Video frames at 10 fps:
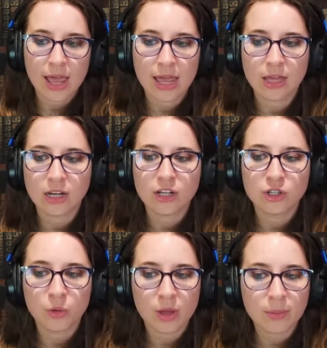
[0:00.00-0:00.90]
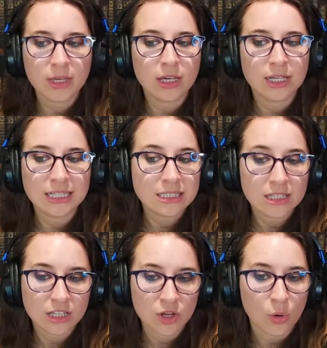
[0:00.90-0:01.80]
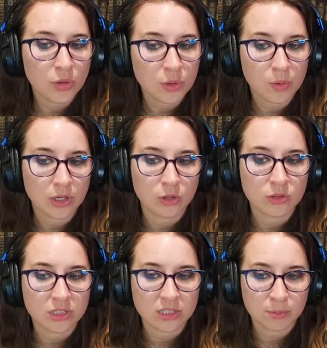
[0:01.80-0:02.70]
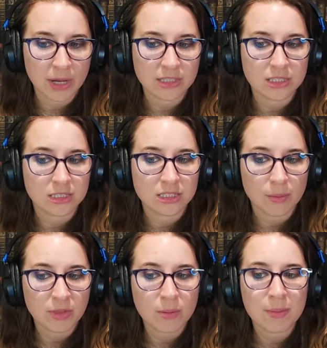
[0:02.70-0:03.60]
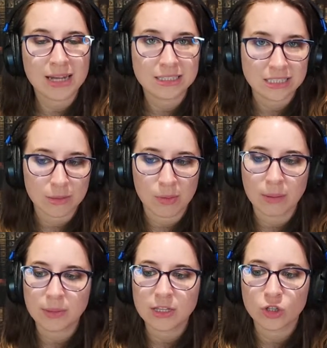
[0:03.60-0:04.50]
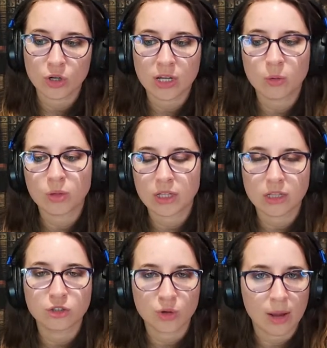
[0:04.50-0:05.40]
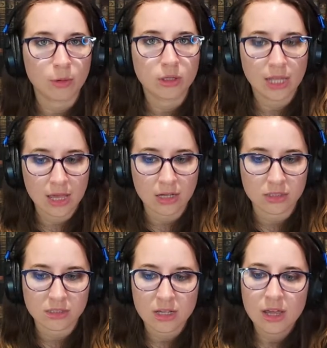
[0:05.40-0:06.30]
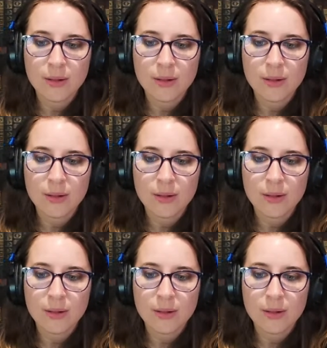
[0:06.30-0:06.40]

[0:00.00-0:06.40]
And Noemi isn't the only one who suspects that something menacing might be lurking within the tribal lands.